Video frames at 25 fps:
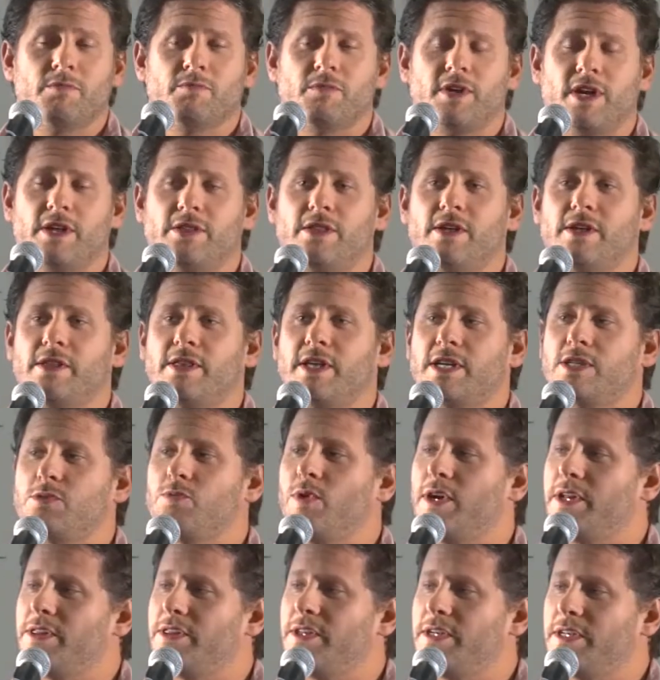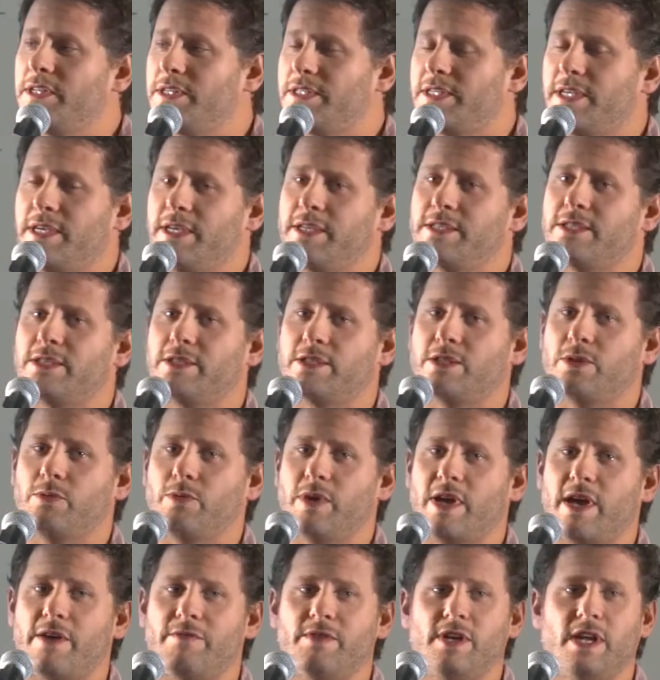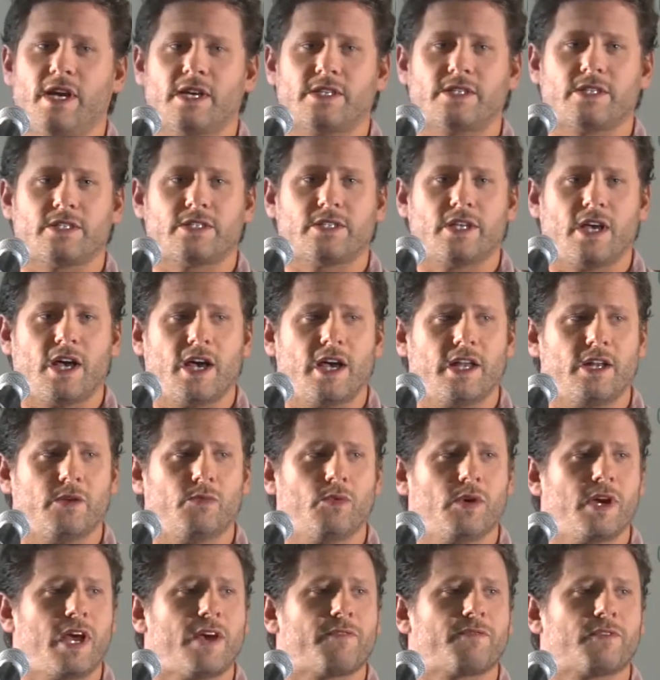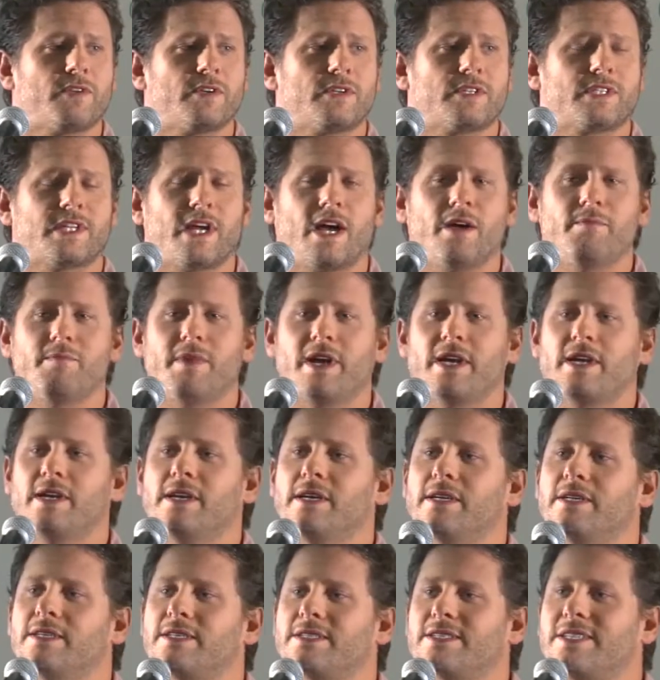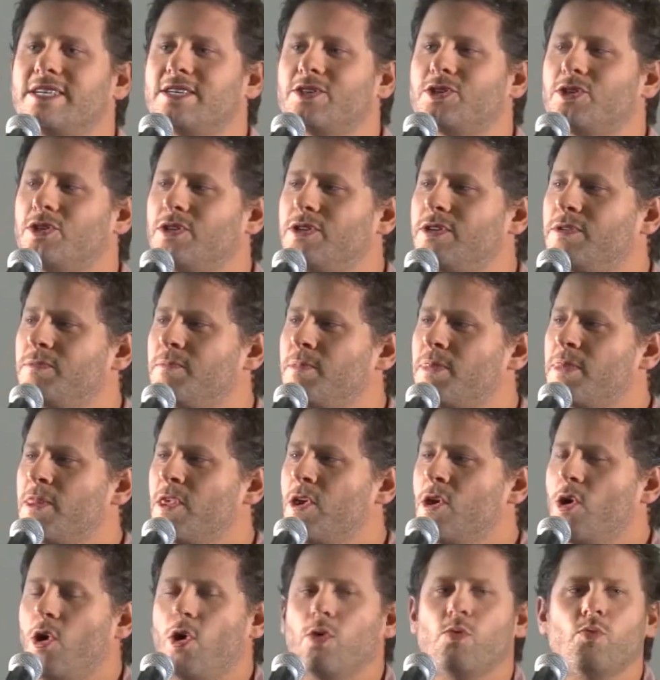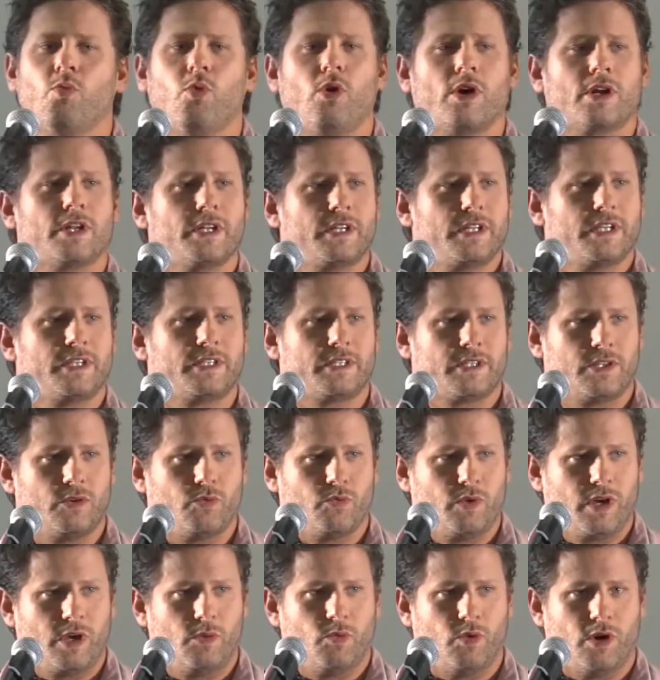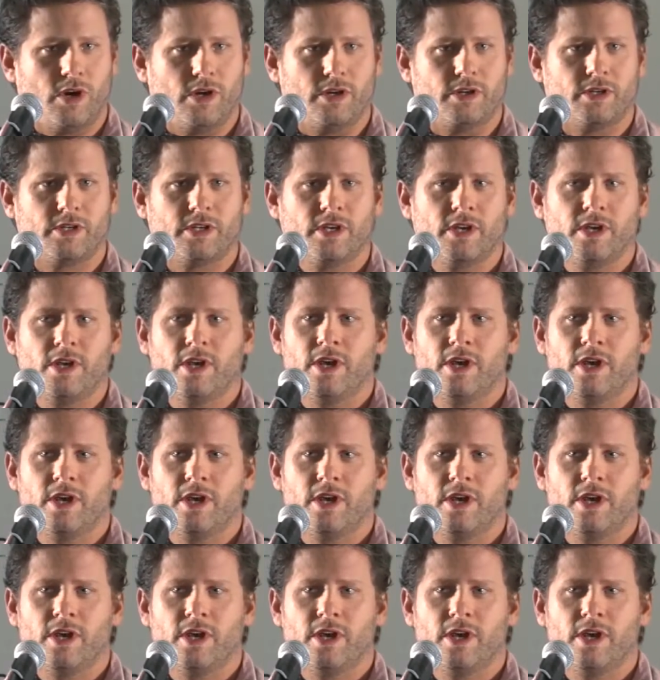But I think that's one of the diseases that we have in our society. We have to start making a decision on what it is that we want.